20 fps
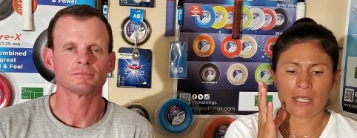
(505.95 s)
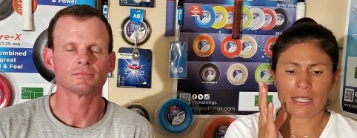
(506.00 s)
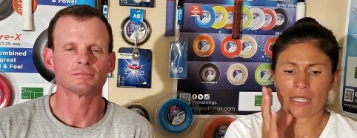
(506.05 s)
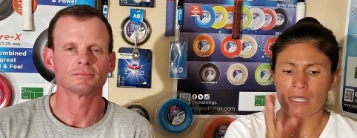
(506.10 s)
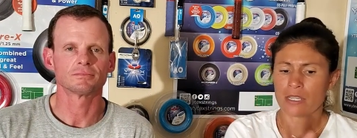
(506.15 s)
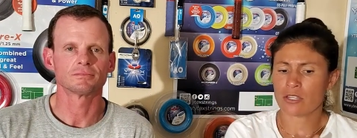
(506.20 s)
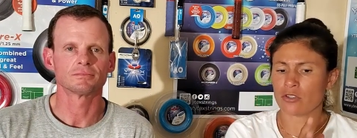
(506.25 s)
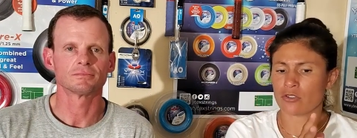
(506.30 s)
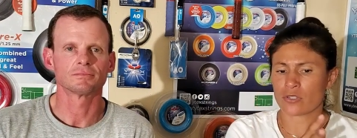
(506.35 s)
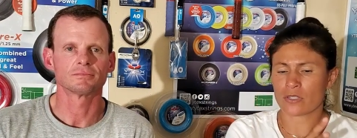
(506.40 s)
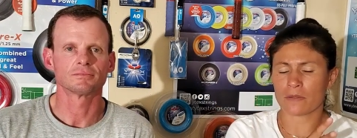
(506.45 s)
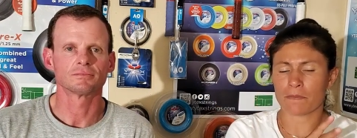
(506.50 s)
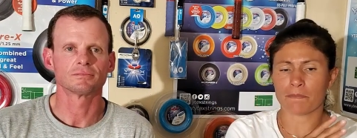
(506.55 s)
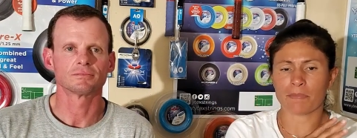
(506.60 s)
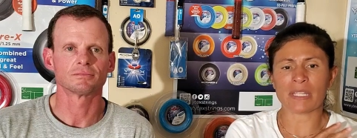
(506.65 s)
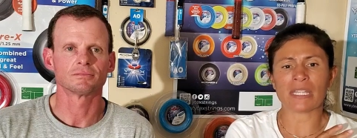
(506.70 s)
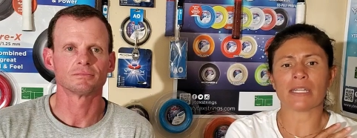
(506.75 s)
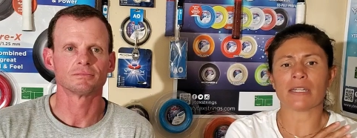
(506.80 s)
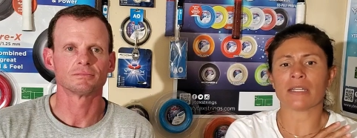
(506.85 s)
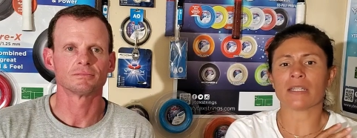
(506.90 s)
Speaker 1: He used to
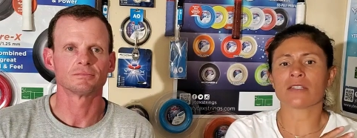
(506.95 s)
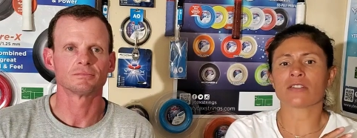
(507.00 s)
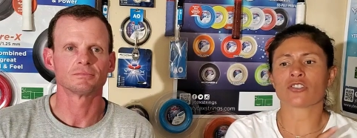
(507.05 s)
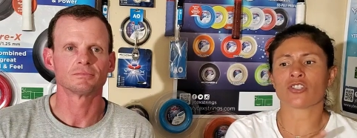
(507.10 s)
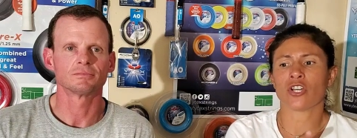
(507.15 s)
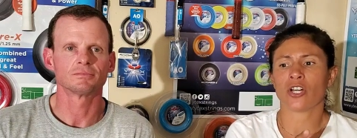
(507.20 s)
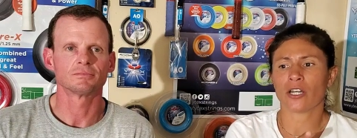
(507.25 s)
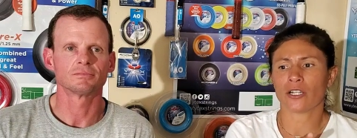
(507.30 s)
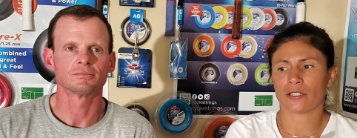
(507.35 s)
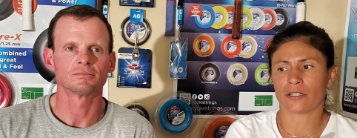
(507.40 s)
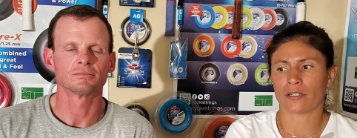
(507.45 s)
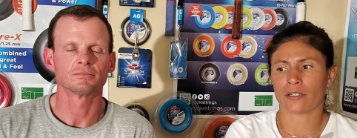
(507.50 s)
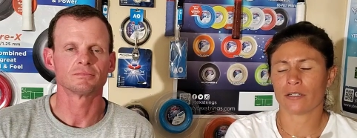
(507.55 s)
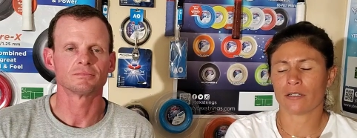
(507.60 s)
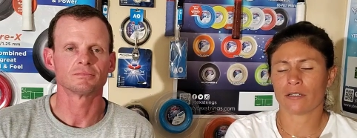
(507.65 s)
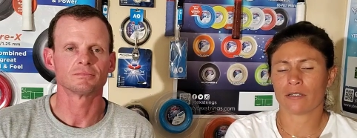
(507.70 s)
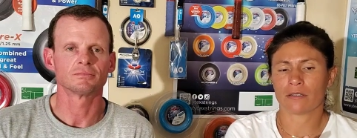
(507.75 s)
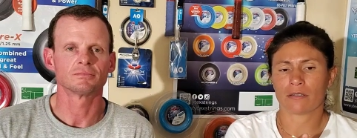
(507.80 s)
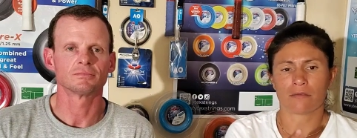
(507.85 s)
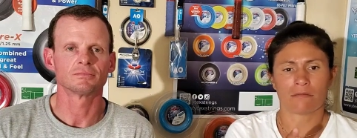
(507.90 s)
beat his daughter
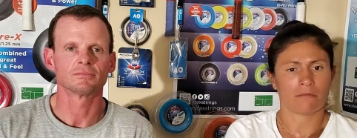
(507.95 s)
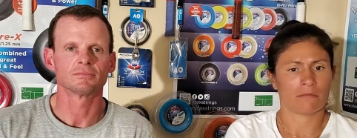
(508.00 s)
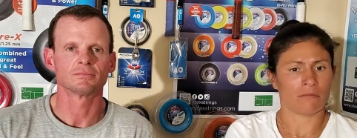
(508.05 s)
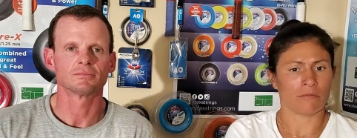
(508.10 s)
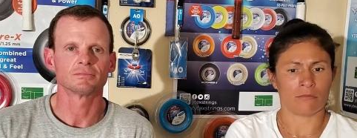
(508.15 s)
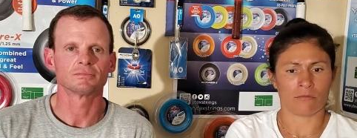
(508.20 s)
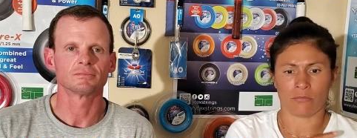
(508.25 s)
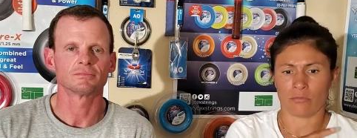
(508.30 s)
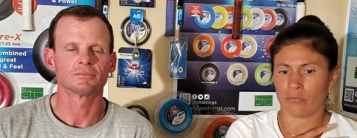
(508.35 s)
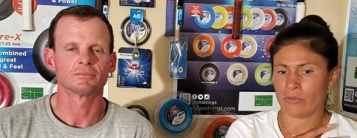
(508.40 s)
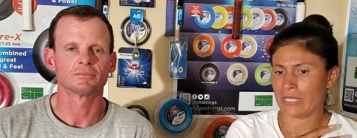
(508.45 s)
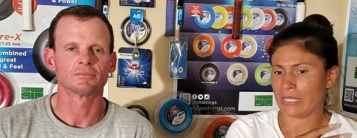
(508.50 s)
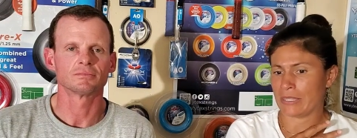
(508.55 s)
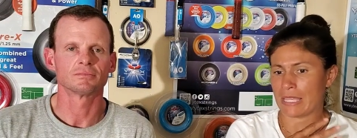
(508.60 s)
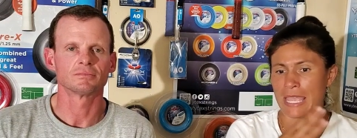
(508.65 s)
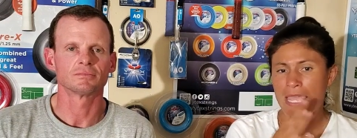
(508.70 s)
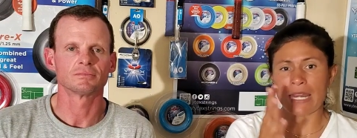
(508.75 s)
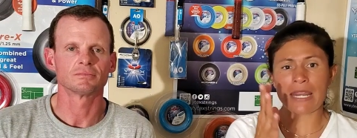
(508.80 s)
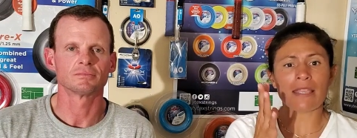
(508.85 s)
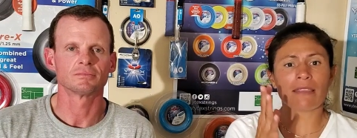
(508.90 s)
with
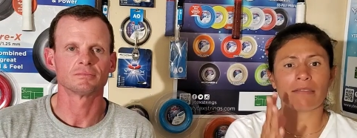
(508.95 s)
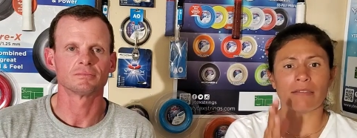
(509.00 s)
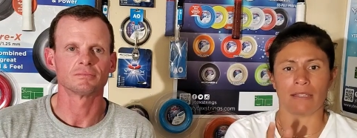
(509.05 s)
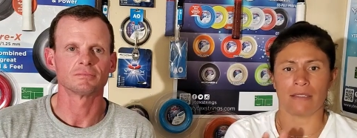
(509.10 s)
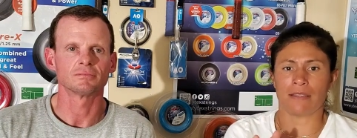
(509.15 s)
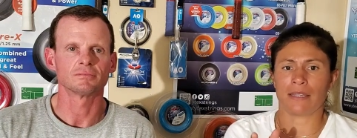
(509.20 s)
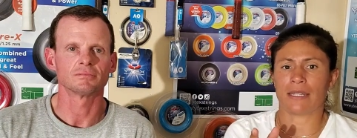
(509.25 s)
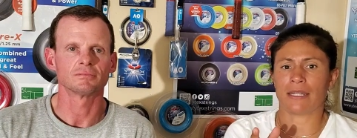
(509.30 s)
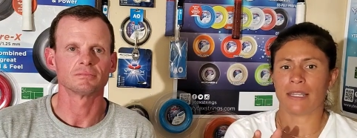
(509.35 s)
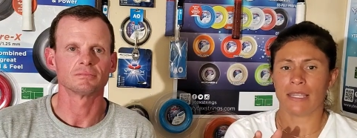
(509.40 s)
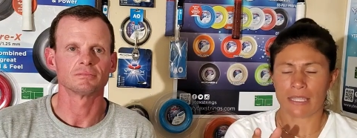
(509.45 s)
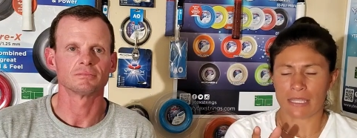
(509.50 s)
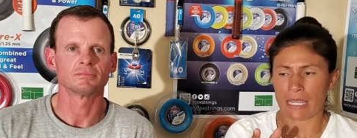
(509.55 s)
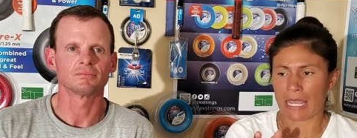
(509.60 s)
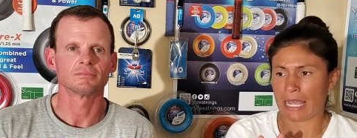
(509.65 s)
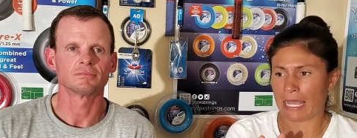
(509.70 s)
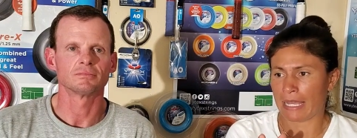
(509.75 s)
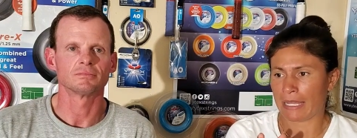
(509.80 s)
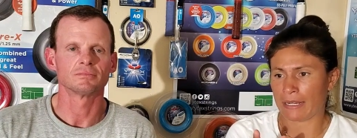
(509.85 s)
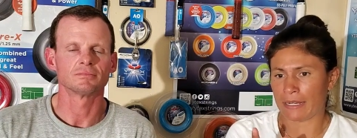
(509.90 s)
anything that he
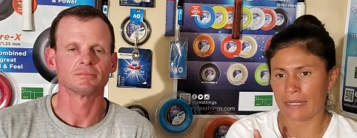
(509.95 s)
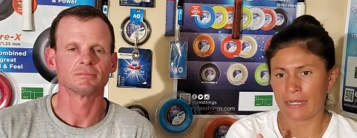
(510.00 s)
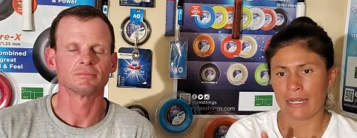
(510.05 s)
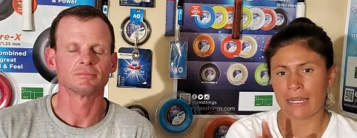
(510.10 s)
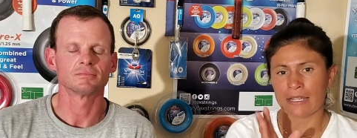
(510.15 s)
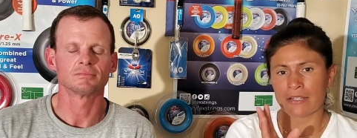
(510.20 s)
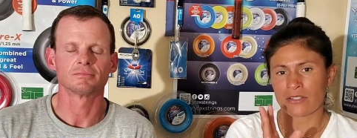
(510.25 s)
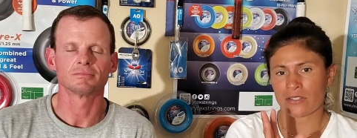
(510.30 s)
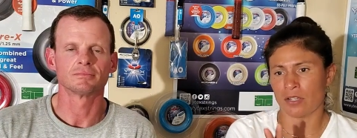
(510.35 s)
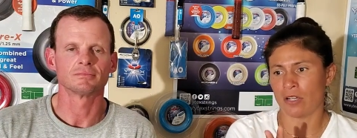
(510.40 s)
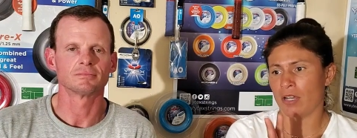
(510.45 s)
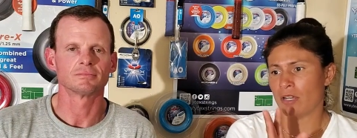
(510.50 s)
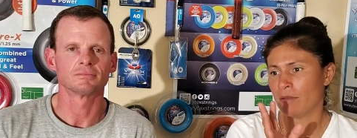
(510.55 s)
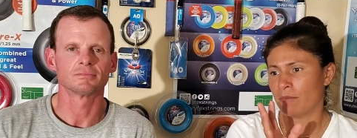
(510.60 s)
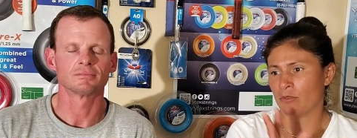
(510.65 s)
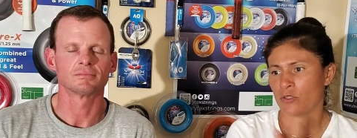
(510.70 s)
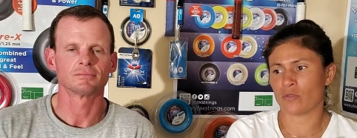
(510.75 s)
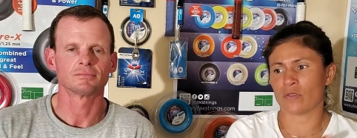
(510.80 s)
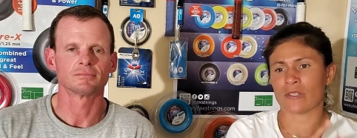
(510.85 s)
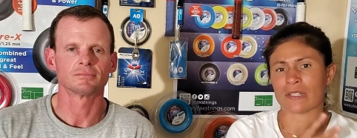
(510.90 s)
had, and I saw
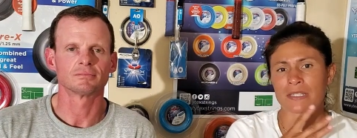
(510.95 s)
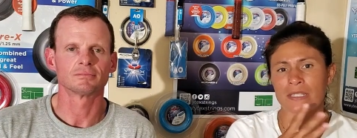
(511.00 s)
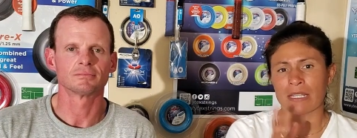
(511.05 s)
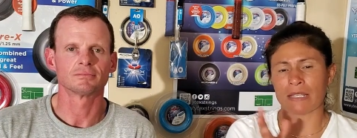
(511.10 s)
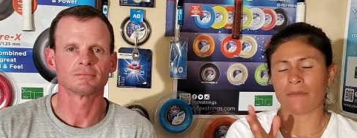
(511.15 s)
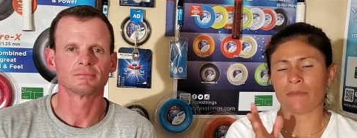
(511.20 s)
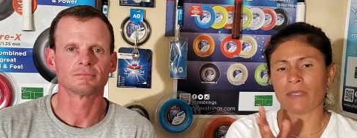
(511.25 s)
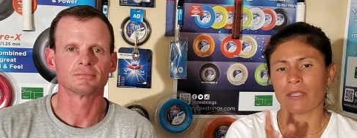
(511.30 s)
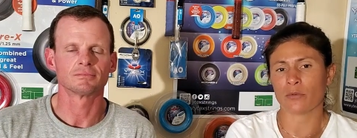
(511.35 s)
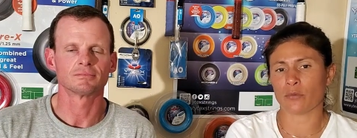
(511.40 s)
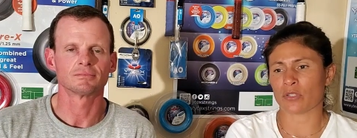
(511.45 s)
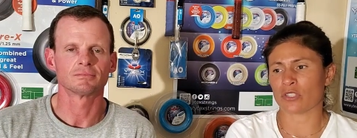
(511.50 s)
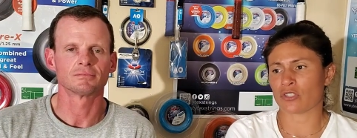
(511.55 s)
him do the same thing